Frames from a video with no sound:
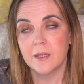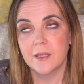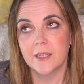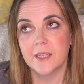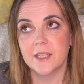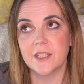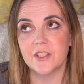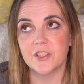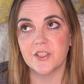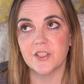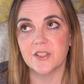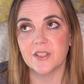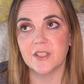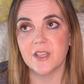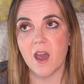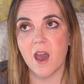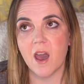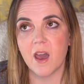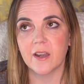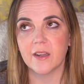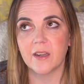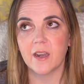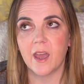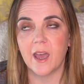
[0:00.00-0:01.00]
is just
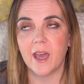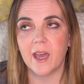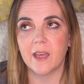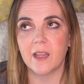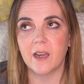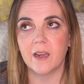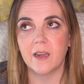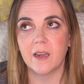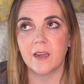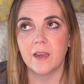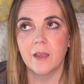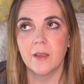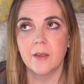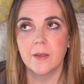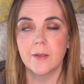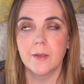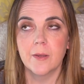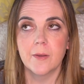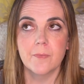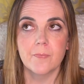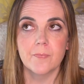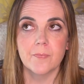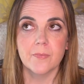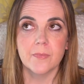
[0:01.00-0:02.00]
gone. And
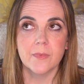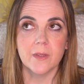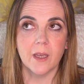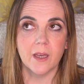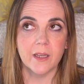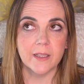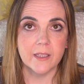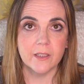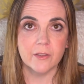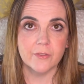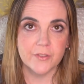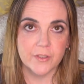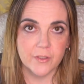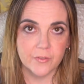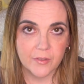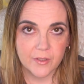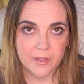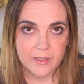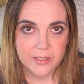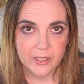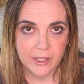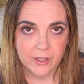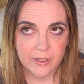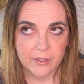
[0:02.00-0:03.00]
I'd love to feel
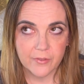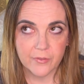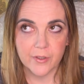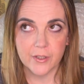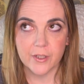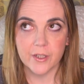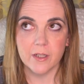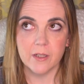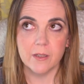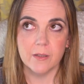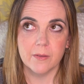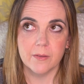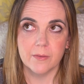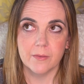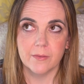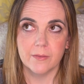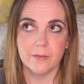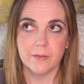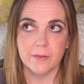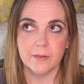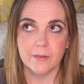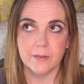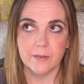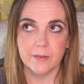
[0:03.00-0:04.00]
sorry for her.
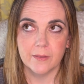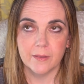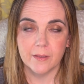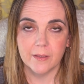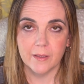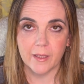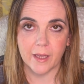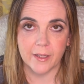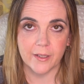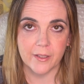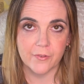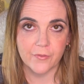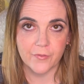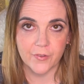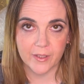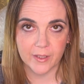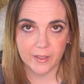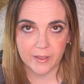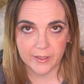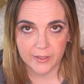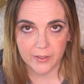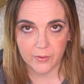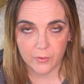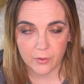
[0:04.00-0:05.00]
And I feel
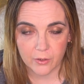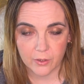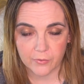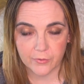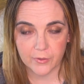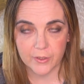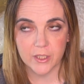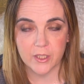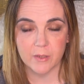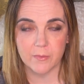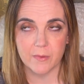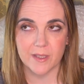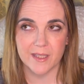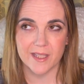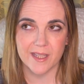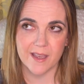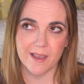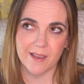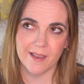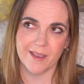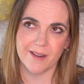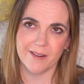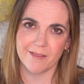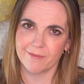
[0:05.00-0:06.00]
like an awful human saying,
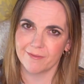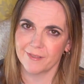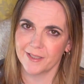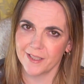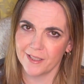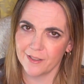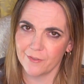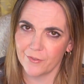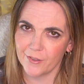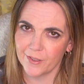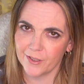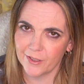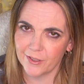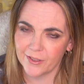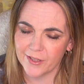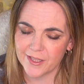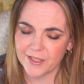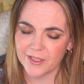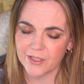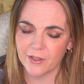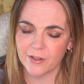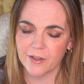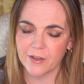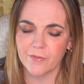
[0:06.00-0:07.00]
I don't really feel that
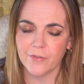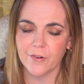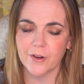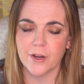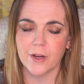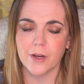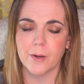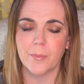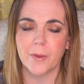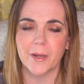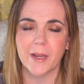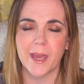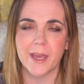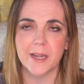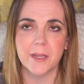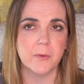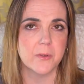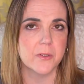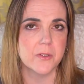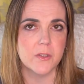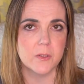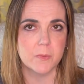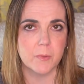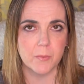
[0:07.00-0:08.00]
sorry for her, but anyone
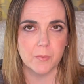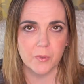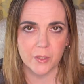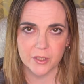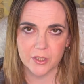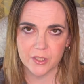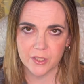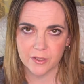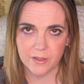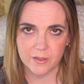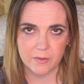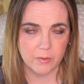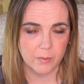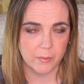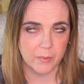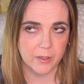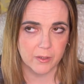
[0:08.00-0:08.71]
who's been watching this woman